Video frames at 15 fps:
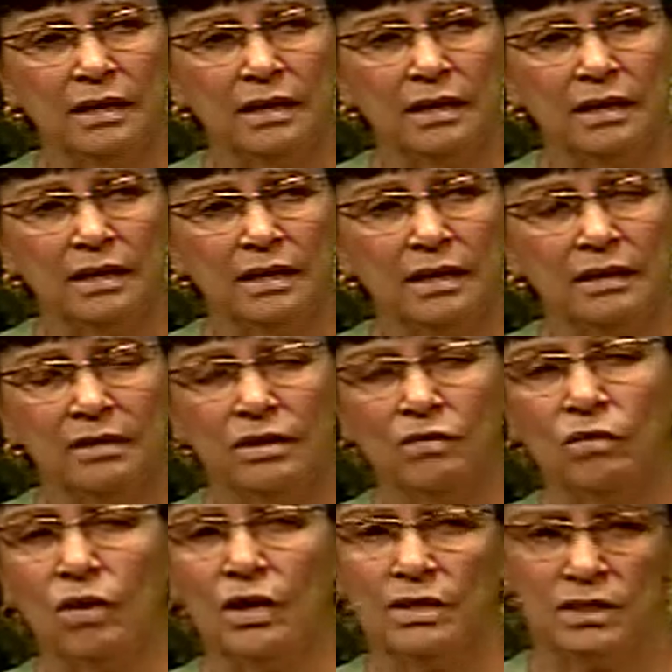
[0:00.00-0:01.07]
Anybody
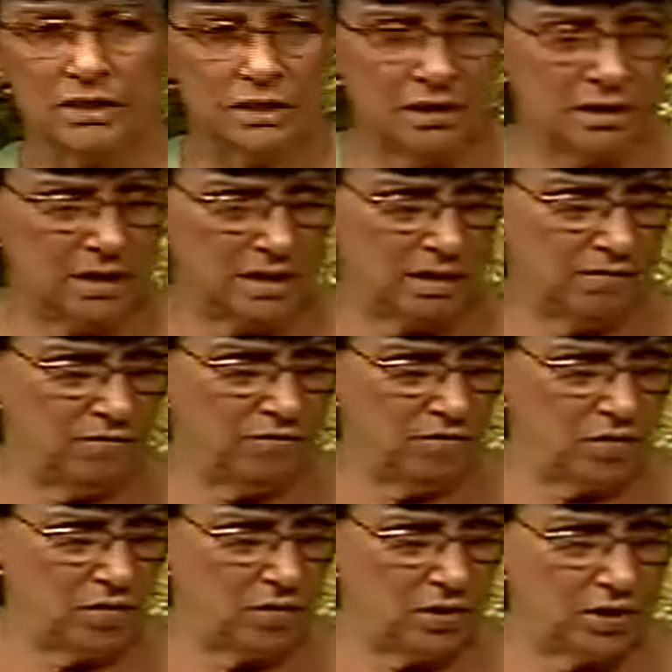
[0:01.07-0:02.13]
that wants to come
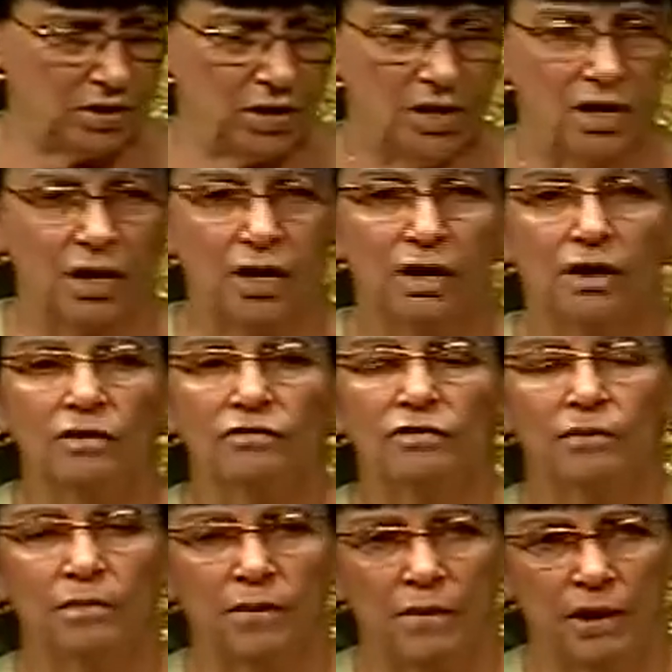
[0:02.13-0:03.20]
forward
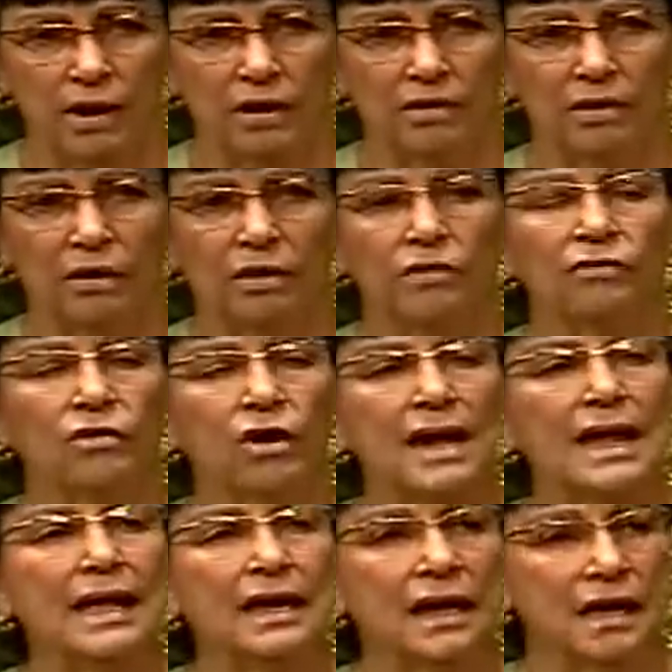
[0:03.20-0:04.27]
for prayer for
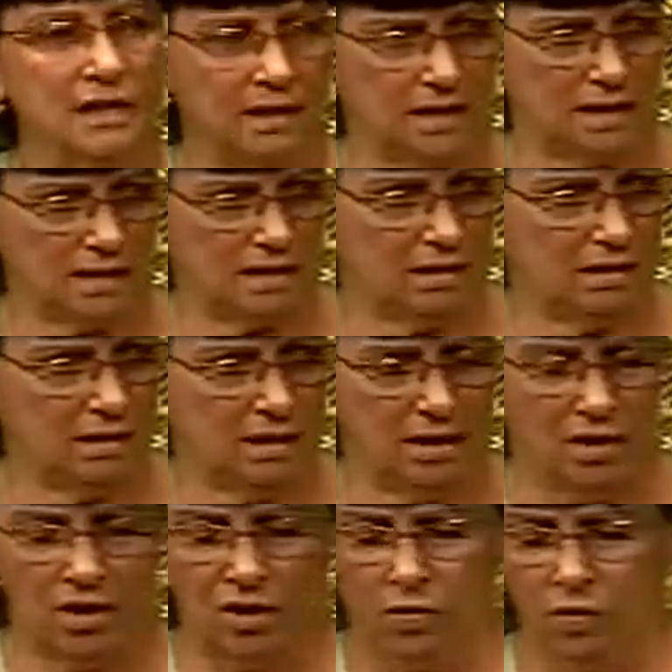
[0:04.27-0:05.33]
anything,
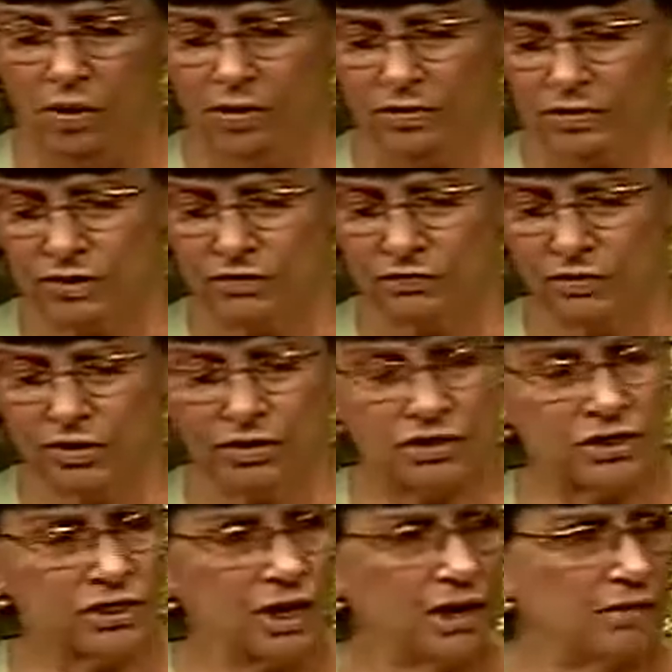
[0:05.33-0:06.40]
whether it's for
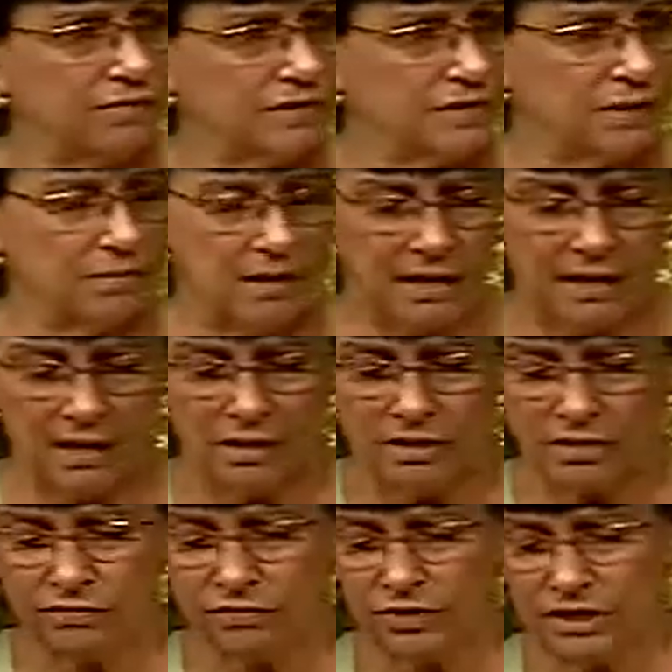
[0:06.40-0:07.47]
yourself, somebody
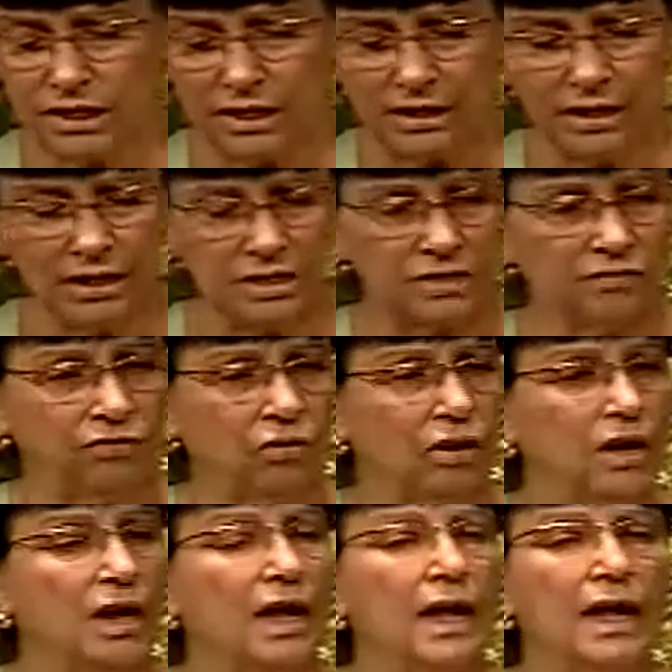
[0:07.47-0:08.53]
else, for sickness, for
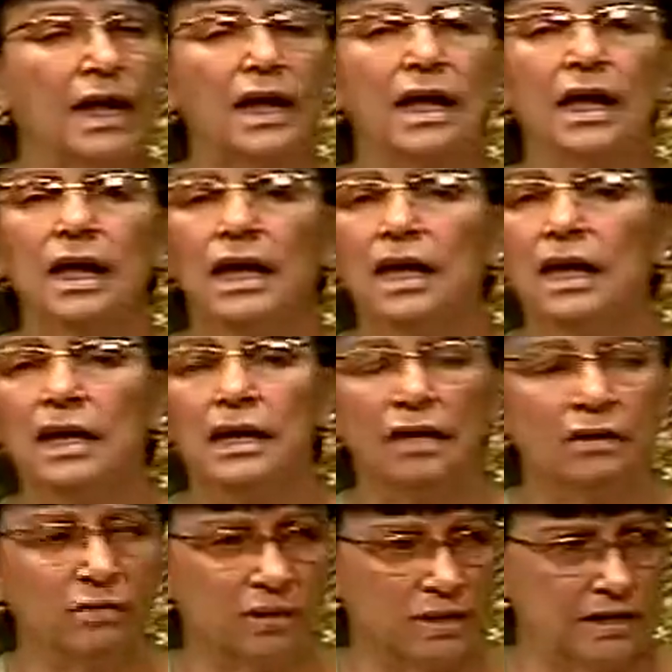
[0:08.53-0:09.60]

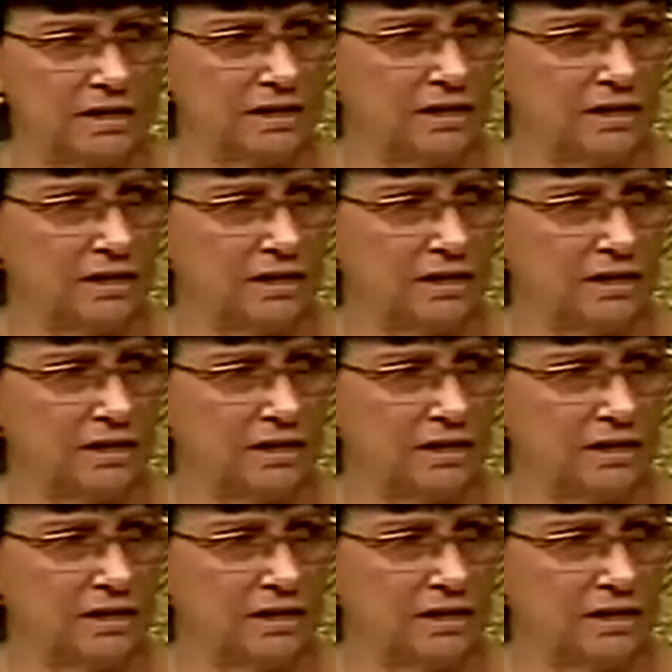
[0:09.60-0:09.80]
any reason.